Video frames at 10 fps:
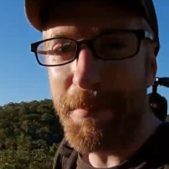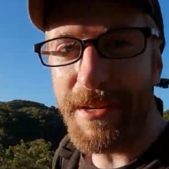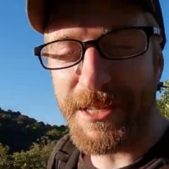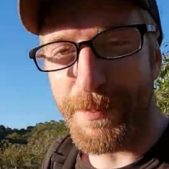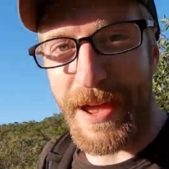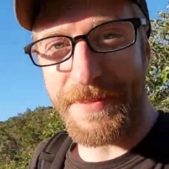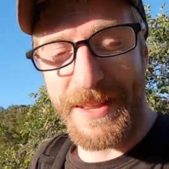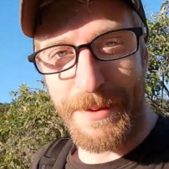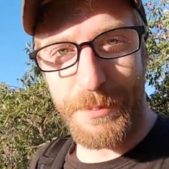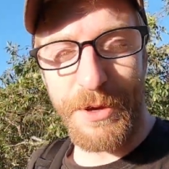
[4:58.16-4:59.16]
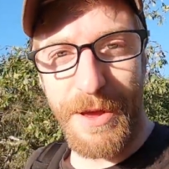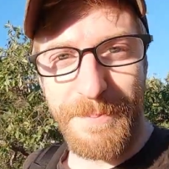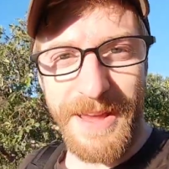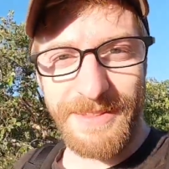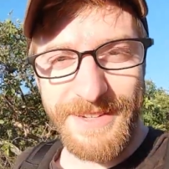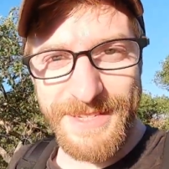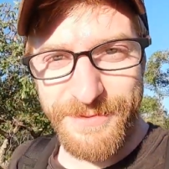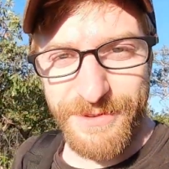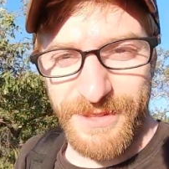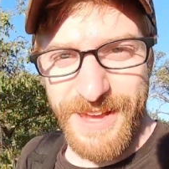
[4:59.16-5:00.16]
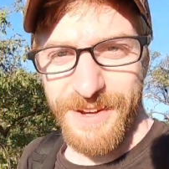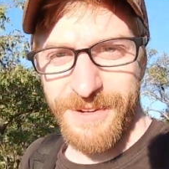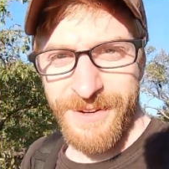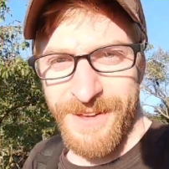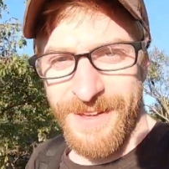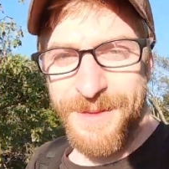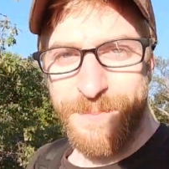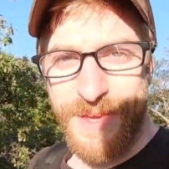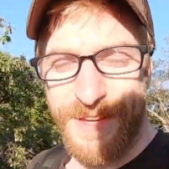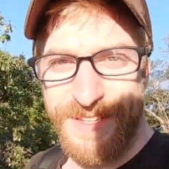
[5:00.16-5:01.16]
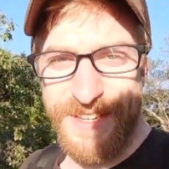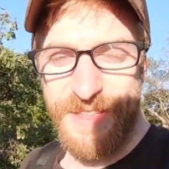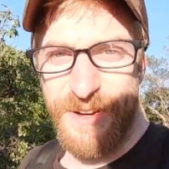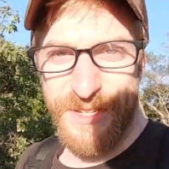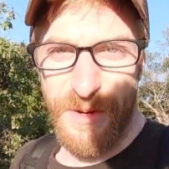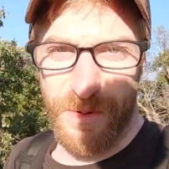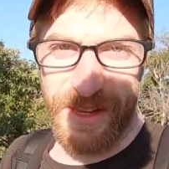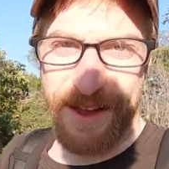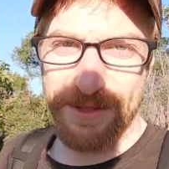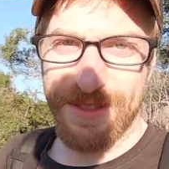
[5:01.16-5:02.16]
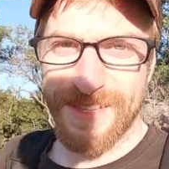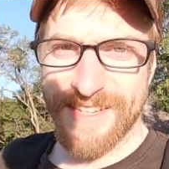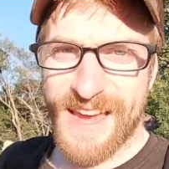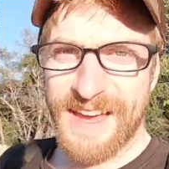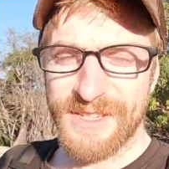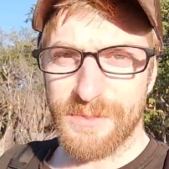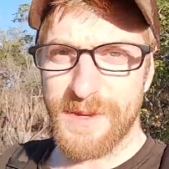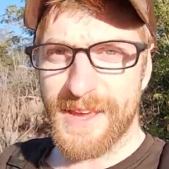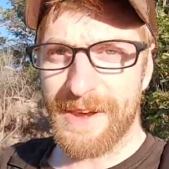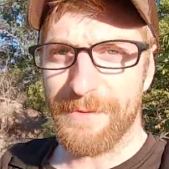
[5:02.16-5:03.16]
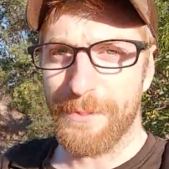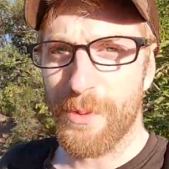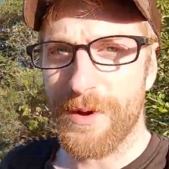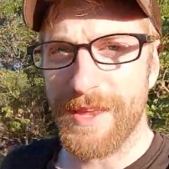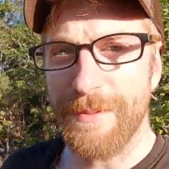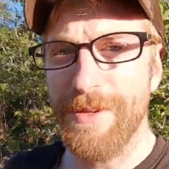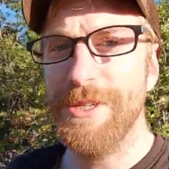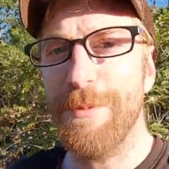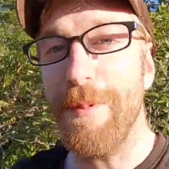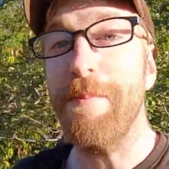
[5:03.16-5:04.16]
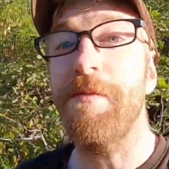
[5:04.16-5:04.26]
be a spot that I'll put on my list for later, because there's no clouds in the sky, so it'd be kind of a boring image. But maybe